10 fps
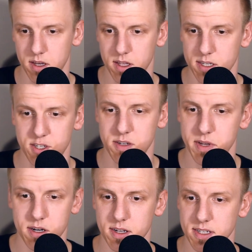should be
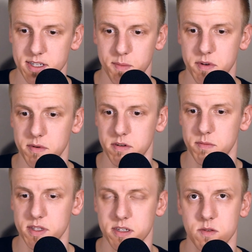unacceptable,
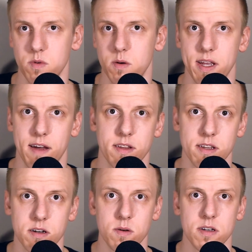but this is what we have to
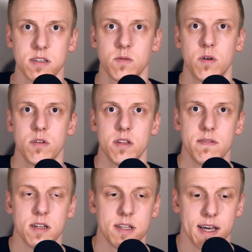deal with. This is what we're living
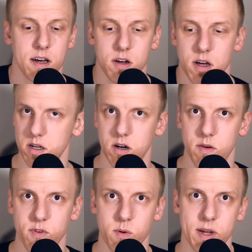in now.
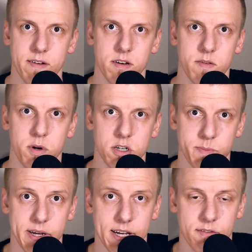Hopefully we have enough
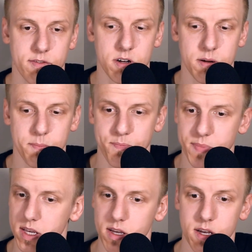pushback from
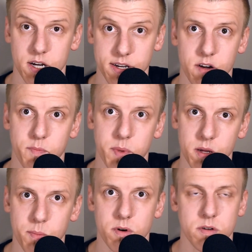enough
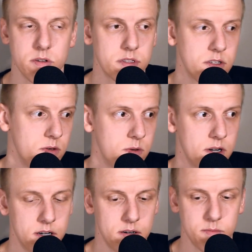people
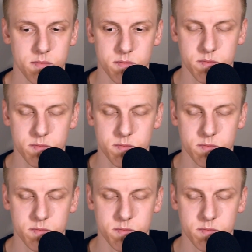to